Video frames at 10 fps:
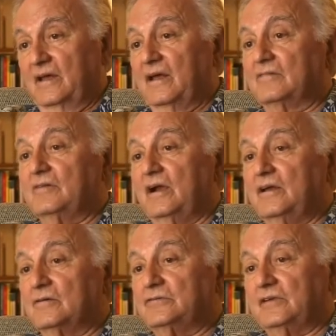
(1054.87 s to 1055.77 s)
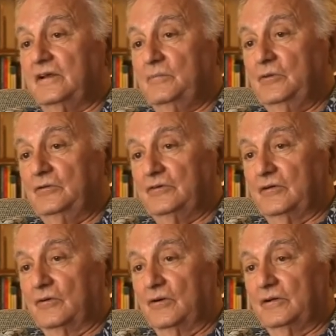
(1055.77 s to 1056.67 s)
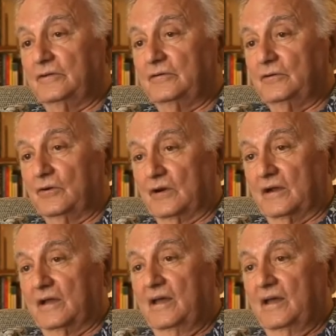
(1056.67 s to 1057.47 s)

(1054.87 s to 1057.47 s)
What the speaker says: at Radio City Music Hall in New York.